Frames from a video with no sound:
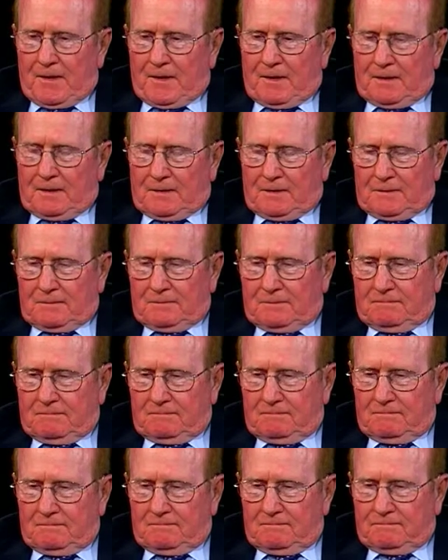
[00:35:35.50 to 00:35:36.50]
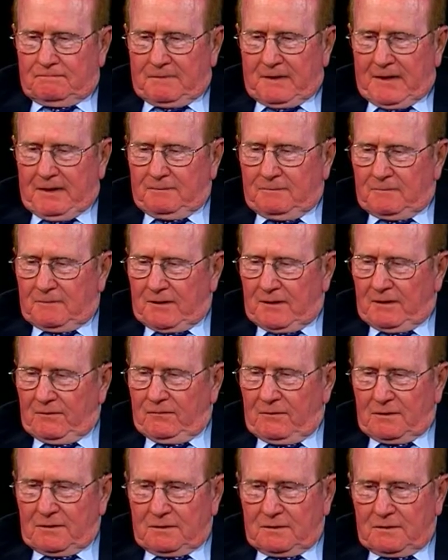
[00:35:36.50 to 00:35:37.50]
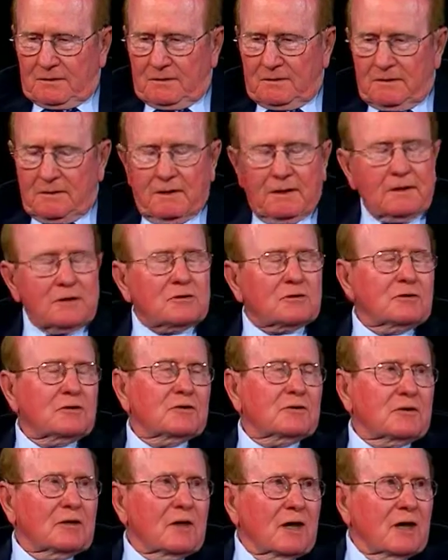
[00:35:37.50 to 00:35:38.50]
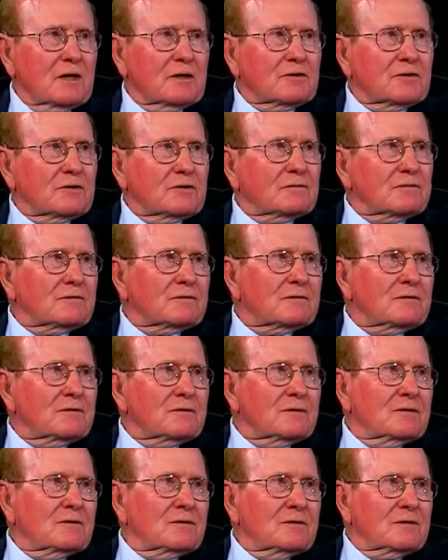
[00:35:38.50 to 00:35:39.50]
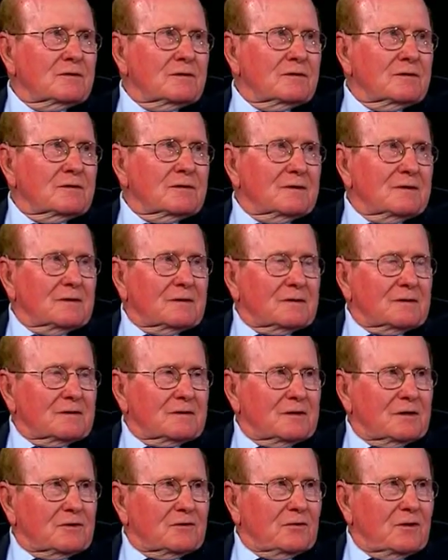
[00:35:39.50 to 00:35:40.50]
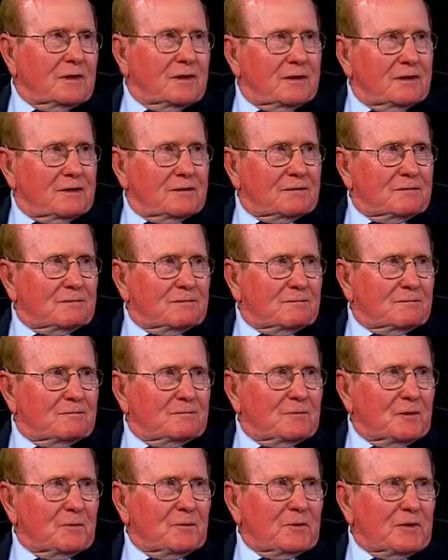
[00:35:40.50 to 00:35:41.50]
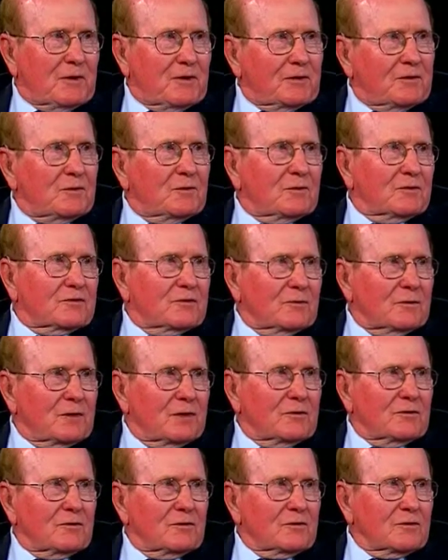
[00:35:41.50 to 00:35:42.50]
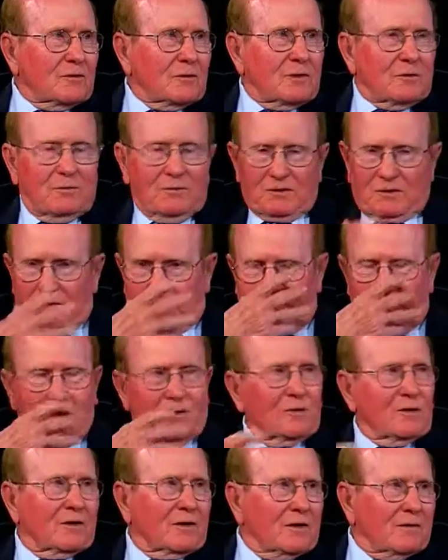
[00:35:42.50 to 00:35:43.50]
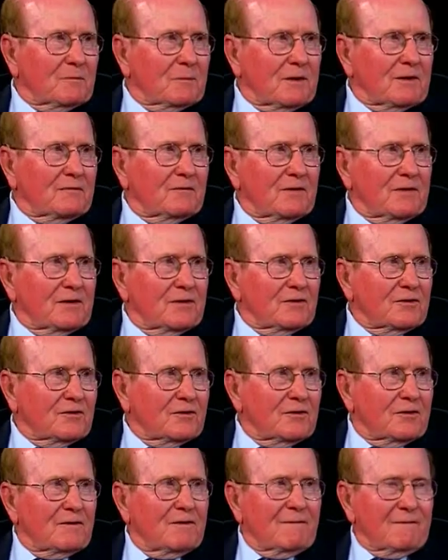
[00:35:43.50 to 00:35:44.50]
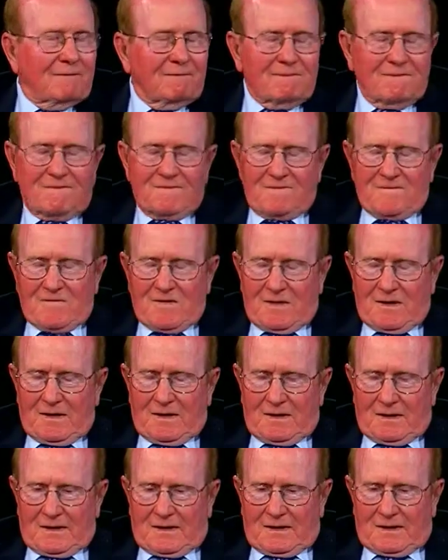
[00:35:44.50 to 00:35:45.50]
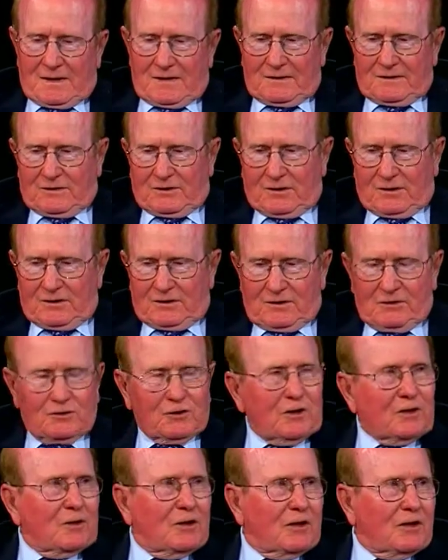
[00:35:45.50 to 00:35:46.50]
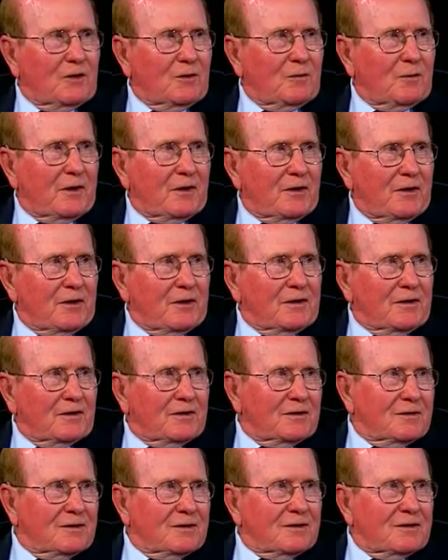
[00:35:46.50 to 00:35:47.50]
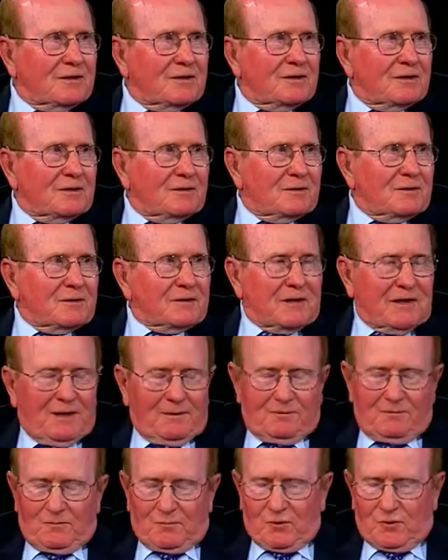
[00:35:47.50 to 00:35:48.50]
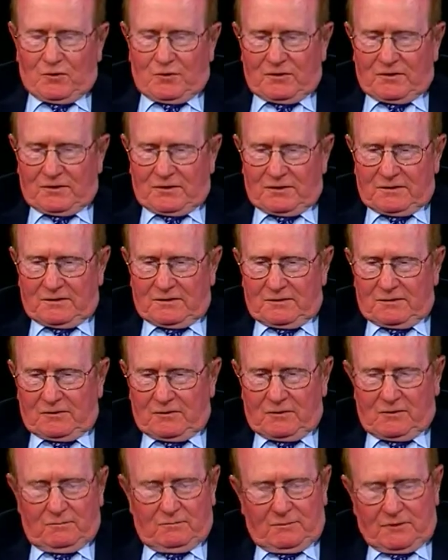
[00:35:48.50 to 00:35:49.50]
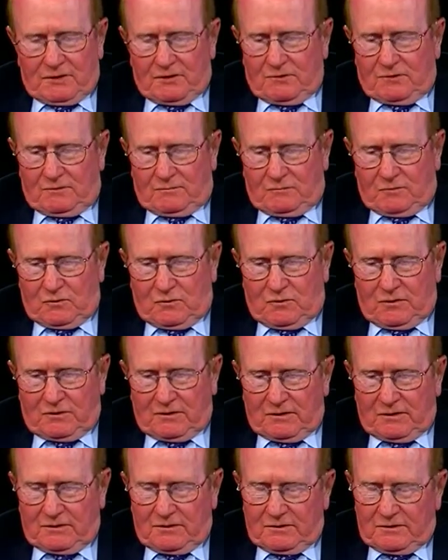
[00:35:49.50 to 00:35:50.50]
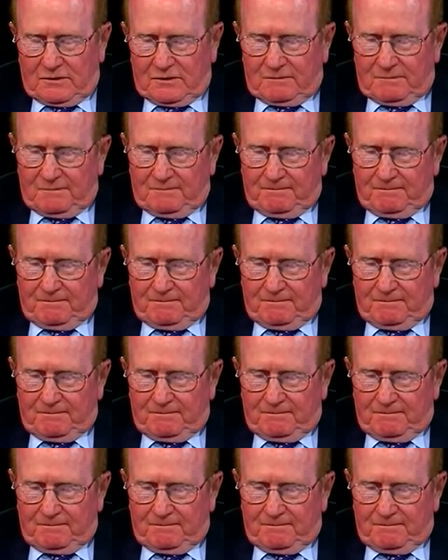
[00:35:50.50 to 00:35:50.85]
Uh, Captain Hayflick, the anesthesiologist, uh, gets ready to put me under with some ether, so he puts the cone on my face. and I start to say the Hail Mary, and Captain Brewer says, or Major Brewer says, uh,